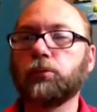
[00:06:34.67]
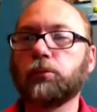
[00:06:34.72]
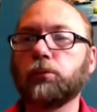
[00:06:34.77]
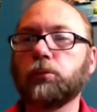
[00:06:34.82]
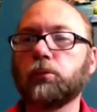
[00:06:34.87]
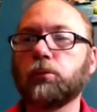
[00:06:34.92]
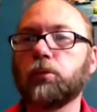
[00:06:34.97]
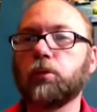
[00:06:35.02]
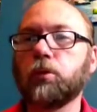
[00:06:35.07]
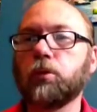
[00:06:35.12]

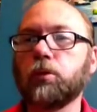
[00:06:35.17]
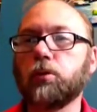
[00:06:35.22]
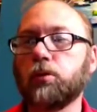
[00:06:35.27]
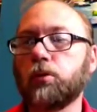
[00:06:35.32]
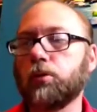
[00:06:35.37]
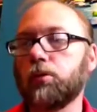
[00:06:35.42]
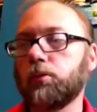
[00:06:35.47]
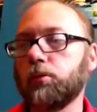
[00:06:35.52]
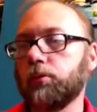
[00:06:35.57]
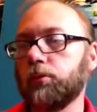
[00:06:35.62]

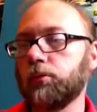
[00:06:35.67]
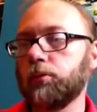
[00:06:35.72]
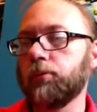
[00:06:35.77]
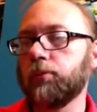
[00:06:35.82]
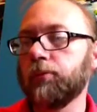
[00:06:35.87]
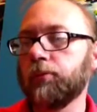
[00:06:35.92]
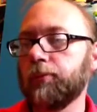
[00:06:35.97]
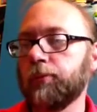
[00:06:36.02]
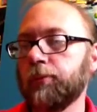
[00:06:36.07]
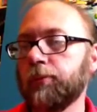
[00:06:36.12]

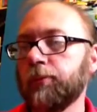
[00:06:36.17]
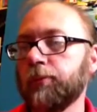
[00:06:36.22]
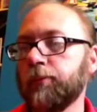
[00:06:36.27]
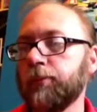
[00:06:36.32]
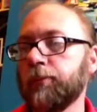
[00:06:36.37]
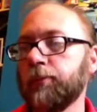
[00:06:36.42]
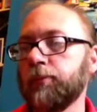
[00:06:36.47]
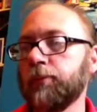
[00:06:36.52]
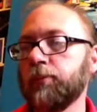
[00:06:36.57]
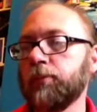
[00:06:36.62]

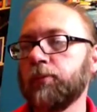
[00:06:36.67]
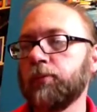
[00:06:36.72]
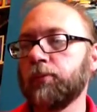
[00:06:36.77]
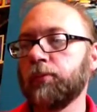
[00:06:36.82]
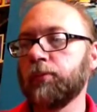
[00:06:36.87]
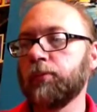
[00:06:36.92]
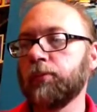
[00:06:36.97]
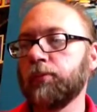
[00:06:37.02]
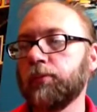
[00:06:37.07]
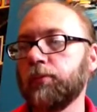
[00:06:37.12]

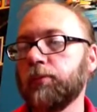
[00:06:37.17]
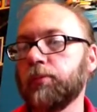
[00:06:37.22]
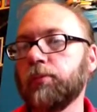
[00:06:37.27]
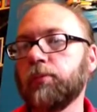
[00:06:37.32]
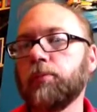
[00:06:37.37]
Nothing is said.